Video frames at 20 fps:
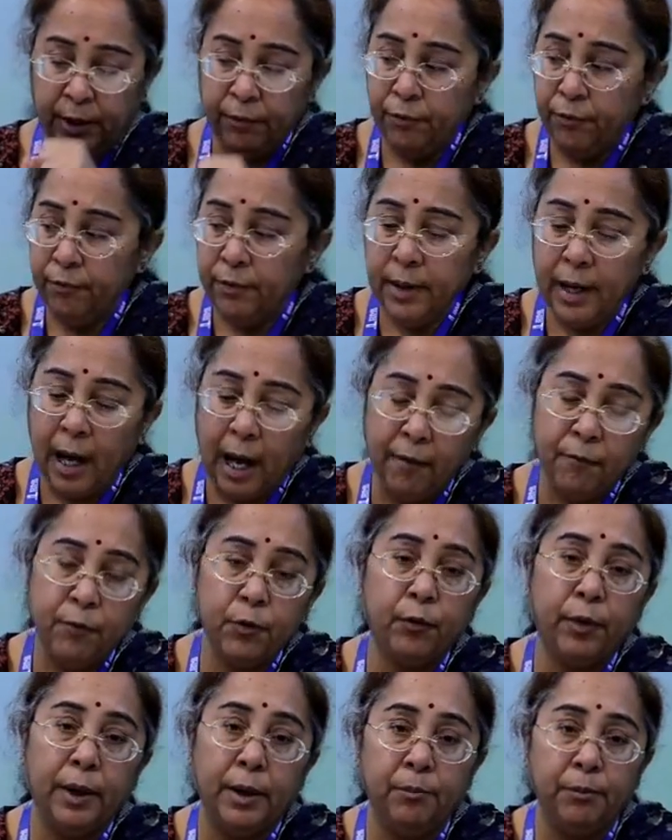if we have
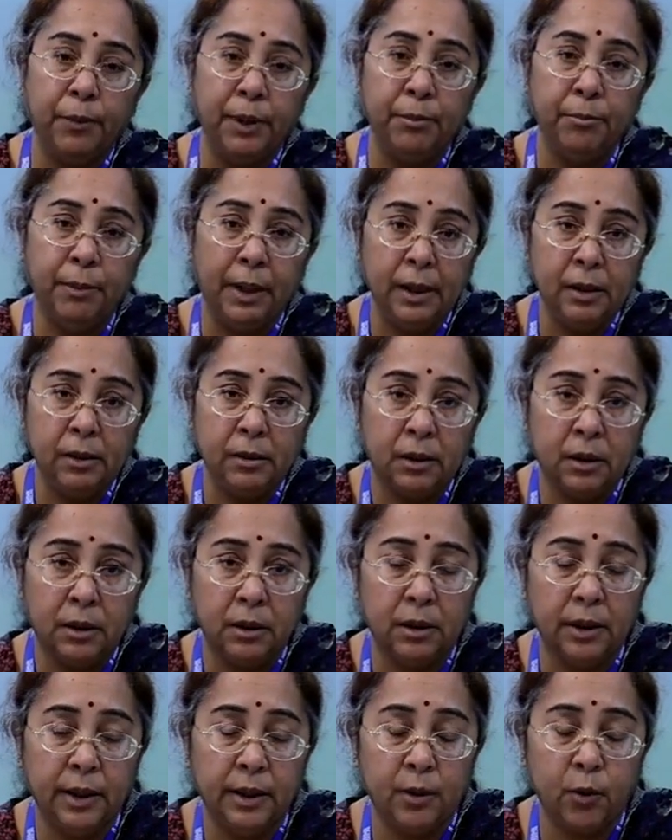to implement
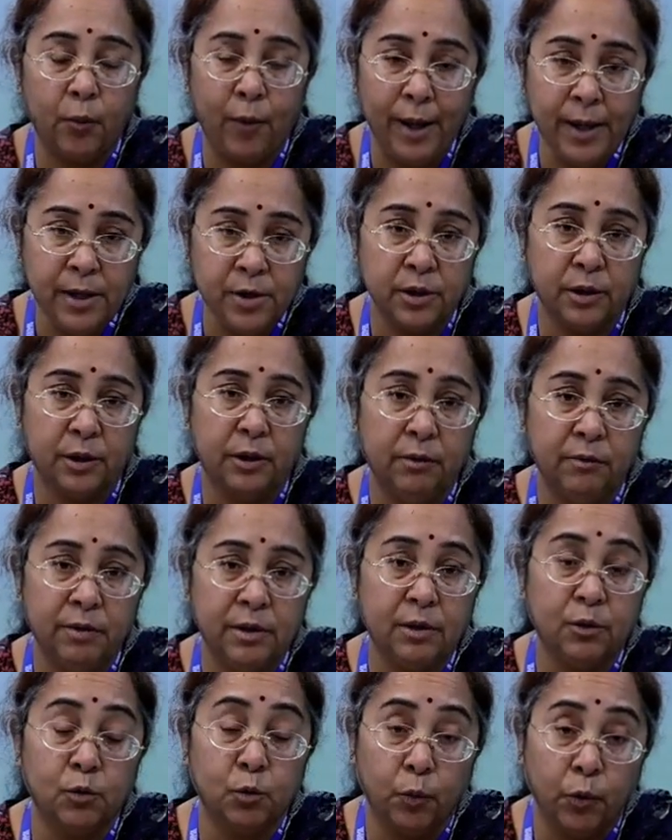an intervention
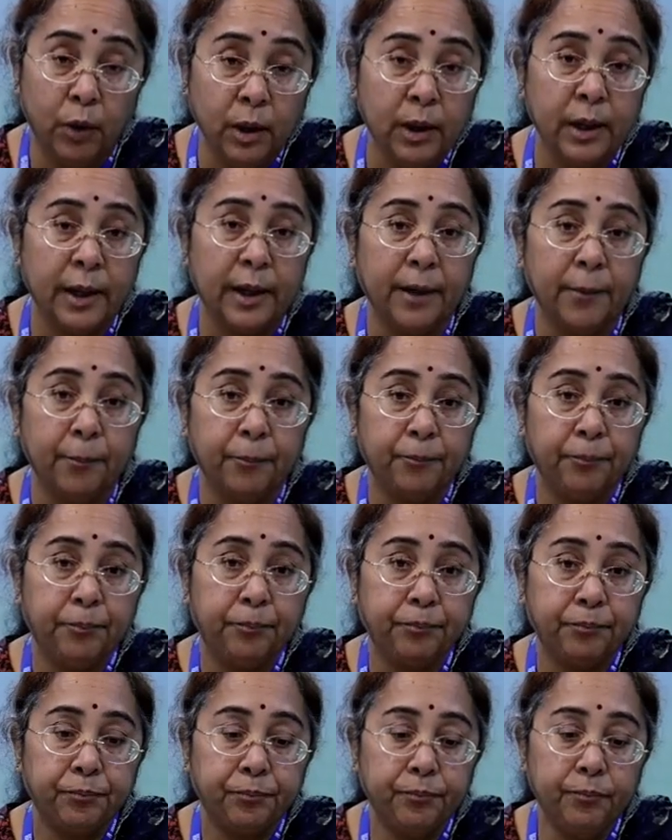which is working
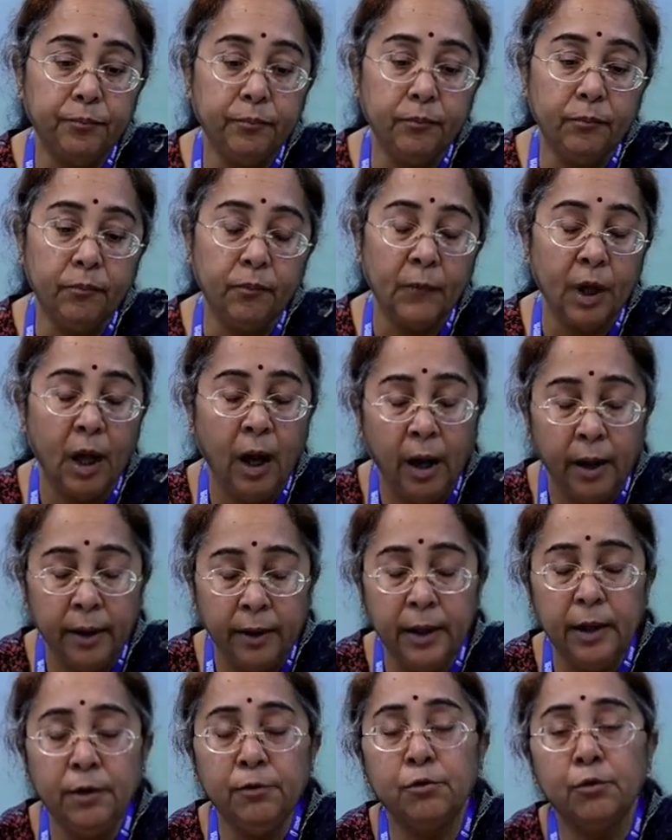
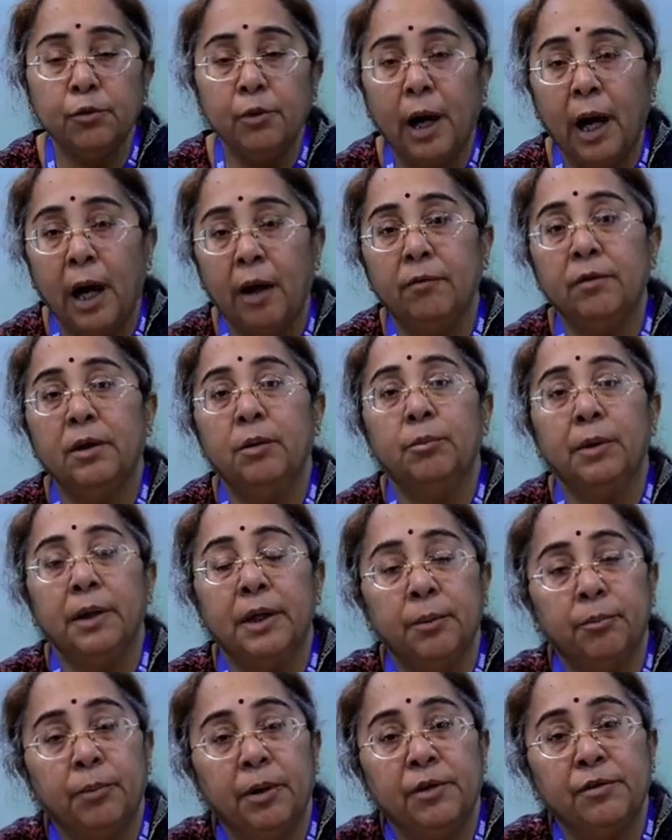needs to have the
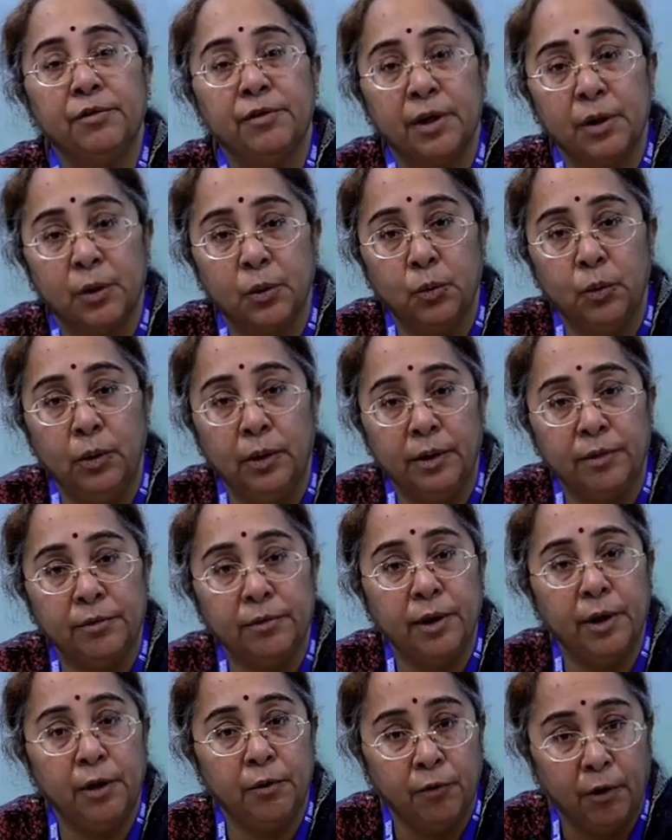multiple
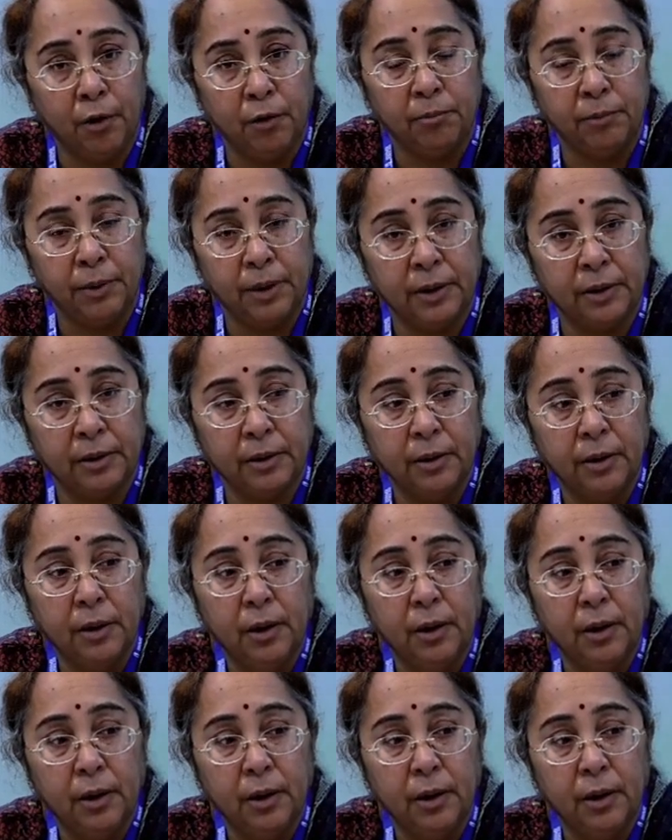stakeholders involvement.